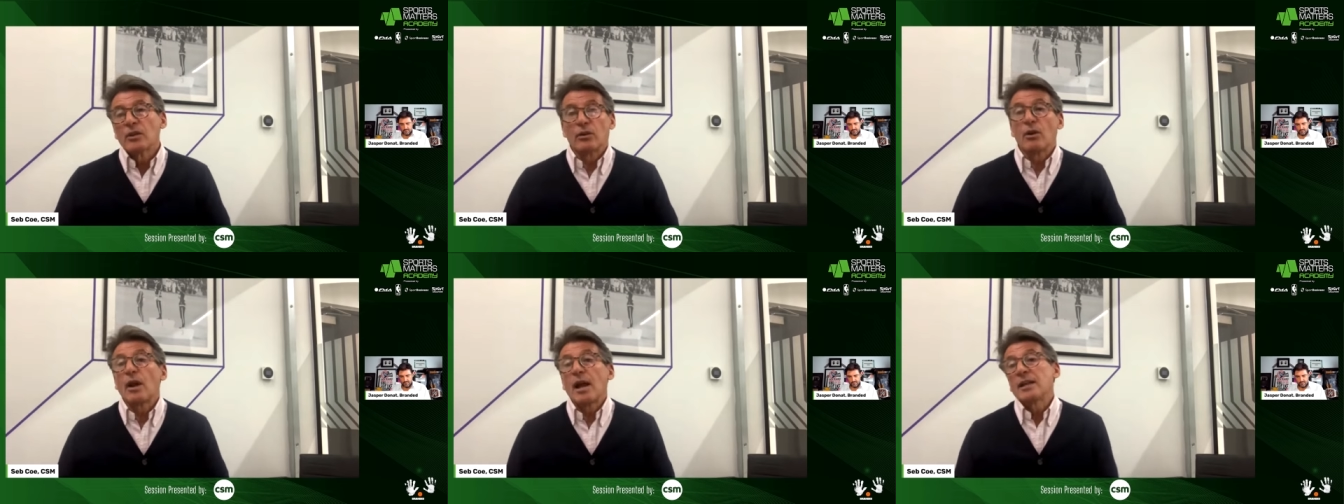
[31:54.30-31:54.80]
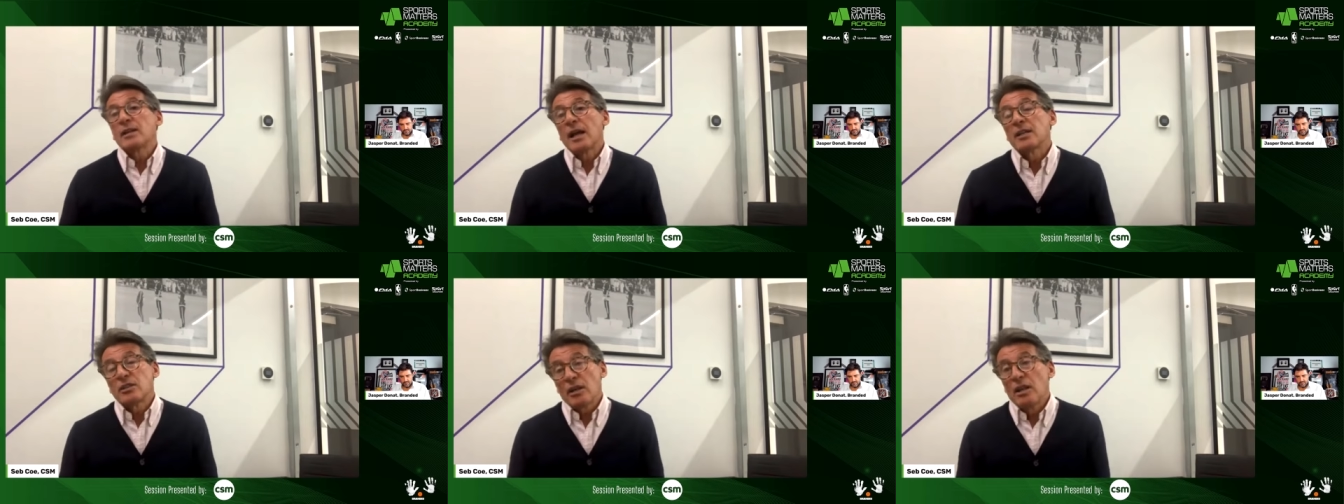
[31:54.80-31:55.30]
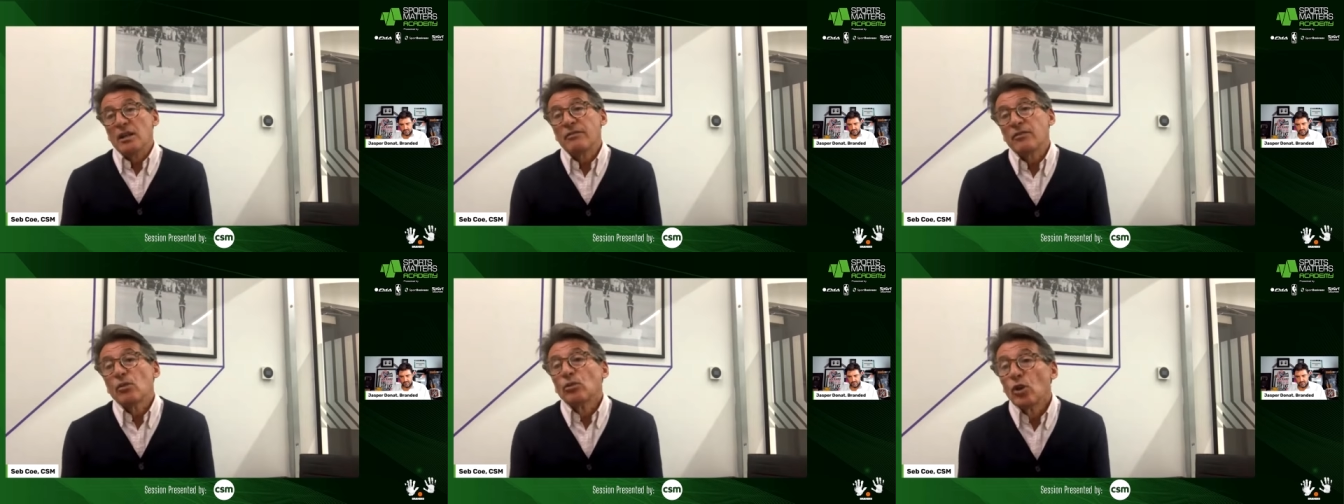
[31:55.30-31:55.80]
you know, and, and, and
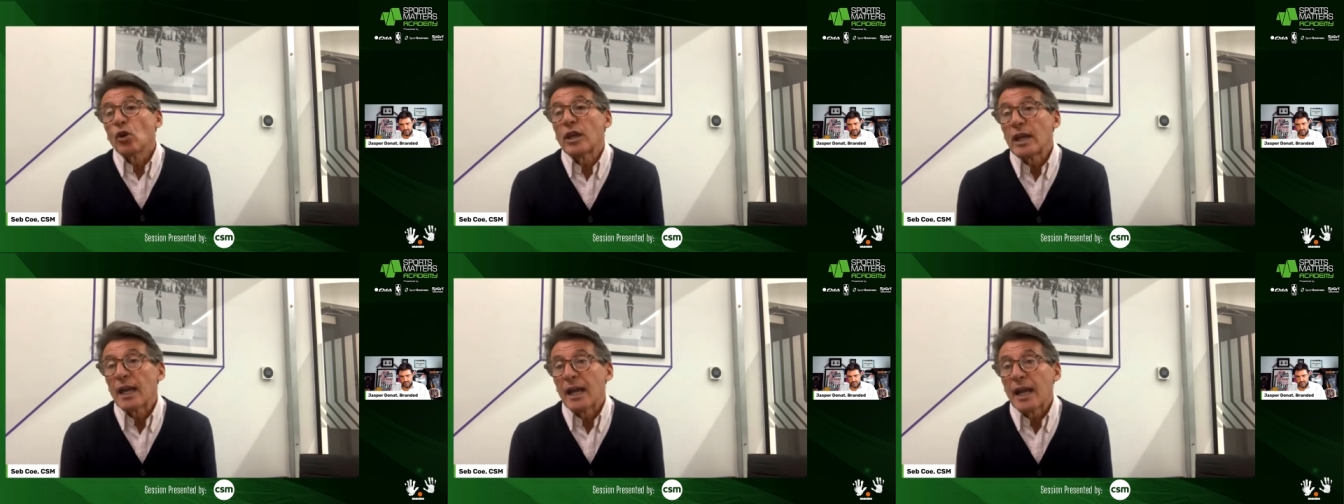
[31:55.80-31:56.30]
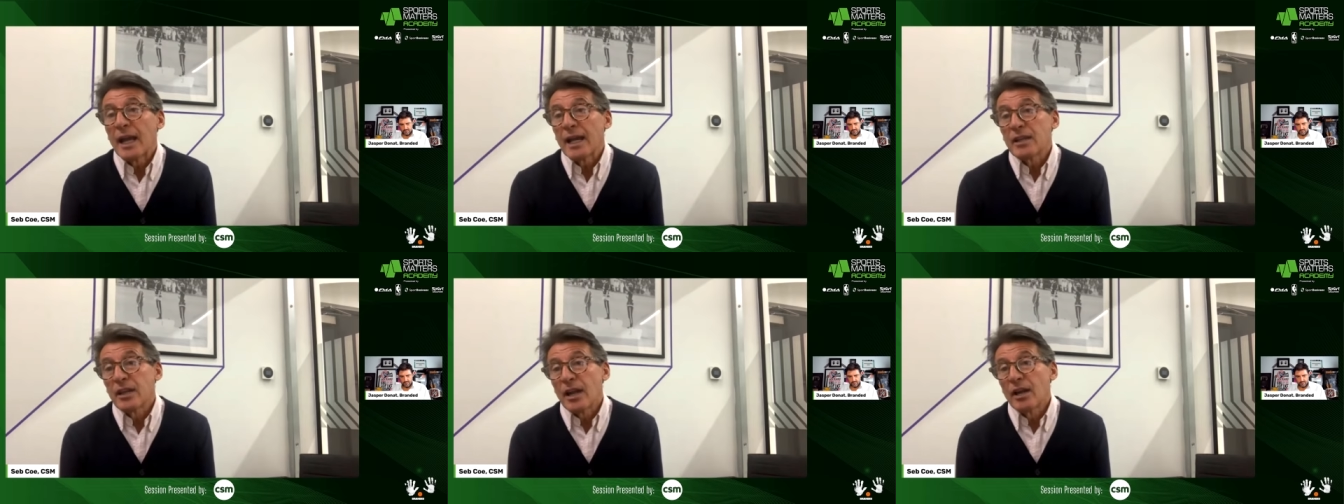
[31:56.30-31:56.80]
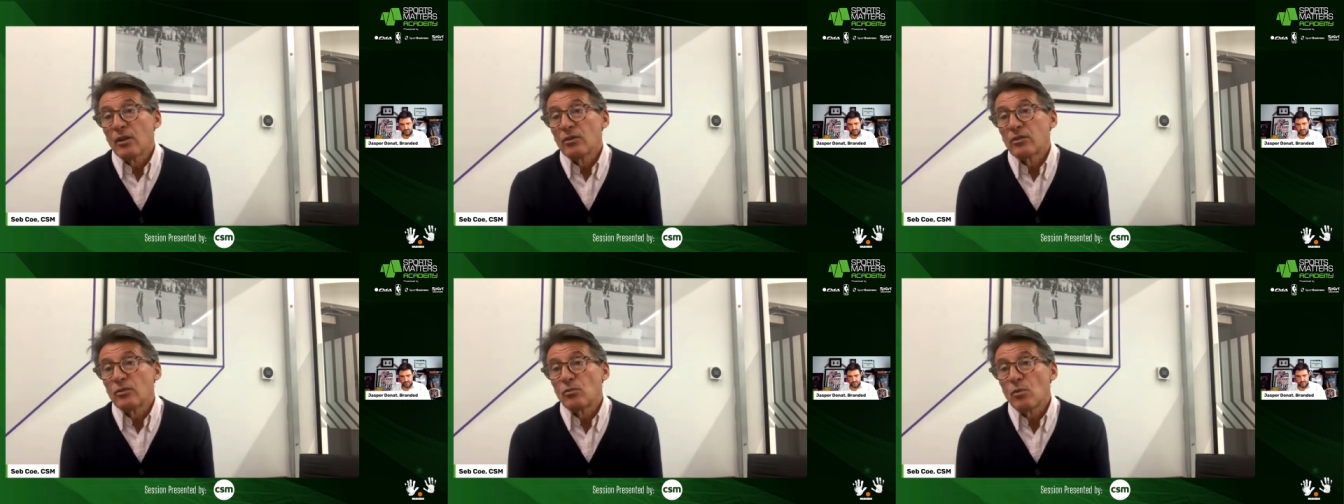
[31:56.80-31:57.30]
if you're looking at the
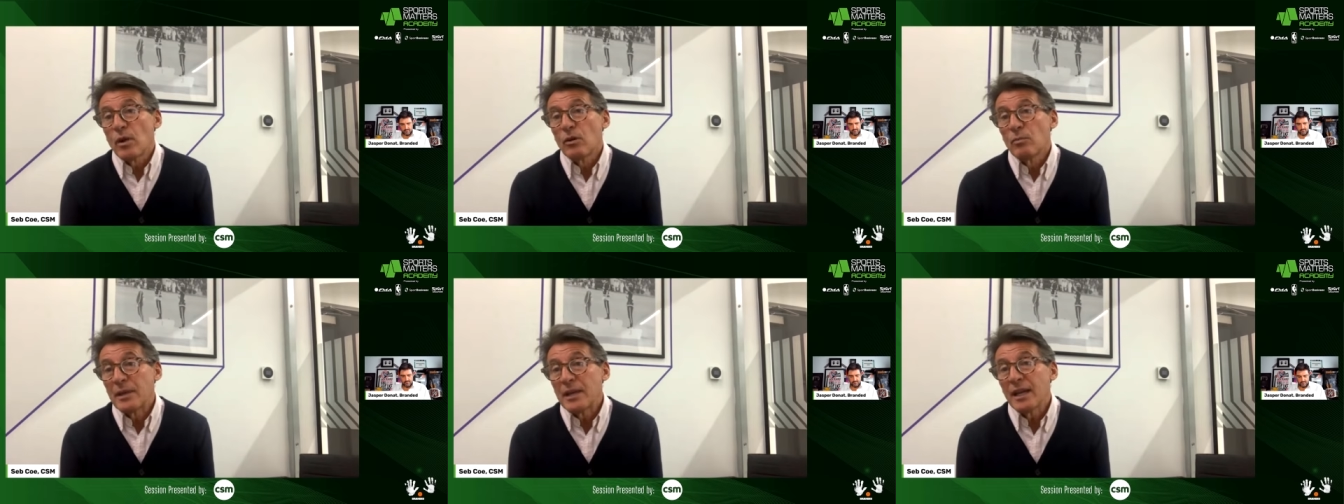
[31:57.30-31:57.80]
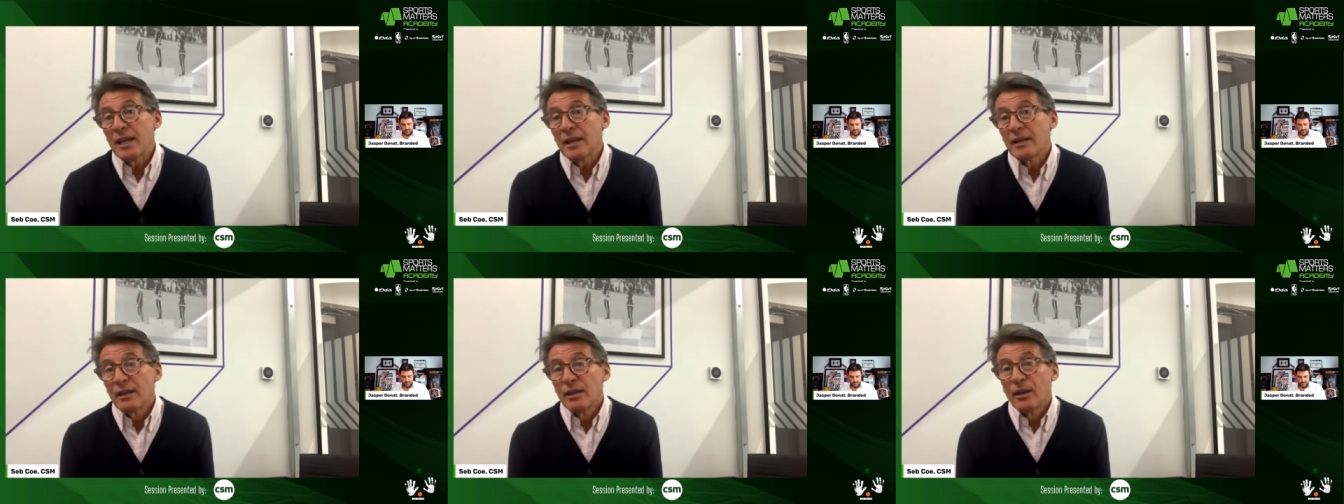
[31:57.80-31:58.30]
health and well-being